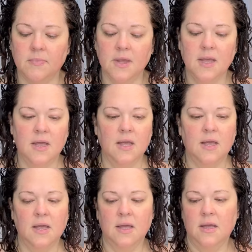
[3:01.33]

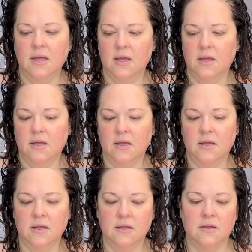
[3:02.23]

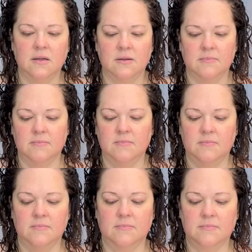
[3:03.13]

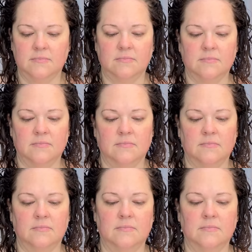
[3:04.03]
Nobody speaks.